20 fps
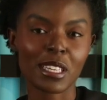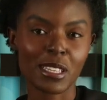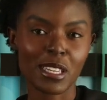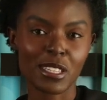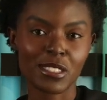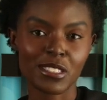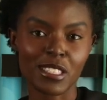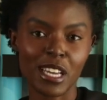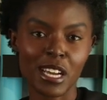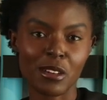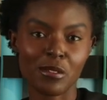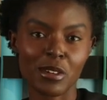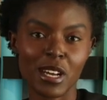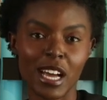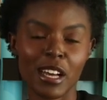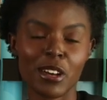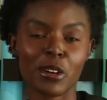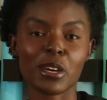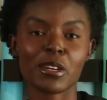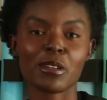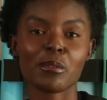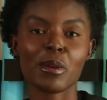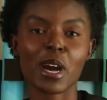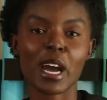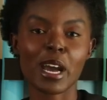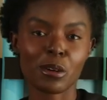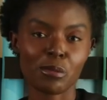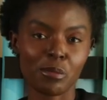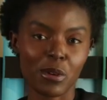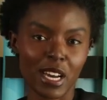instead of endless
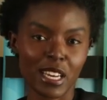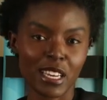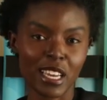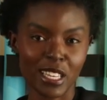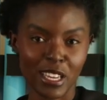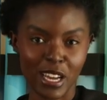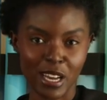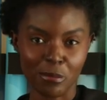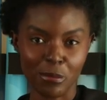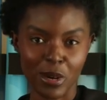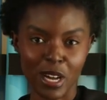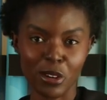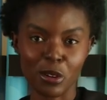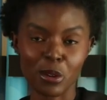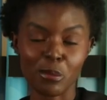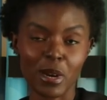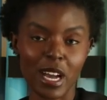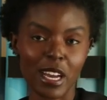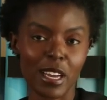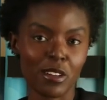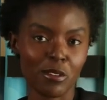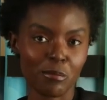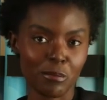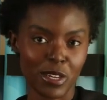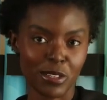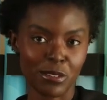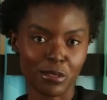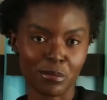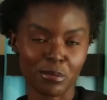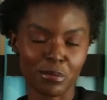firefighting and micromanagement.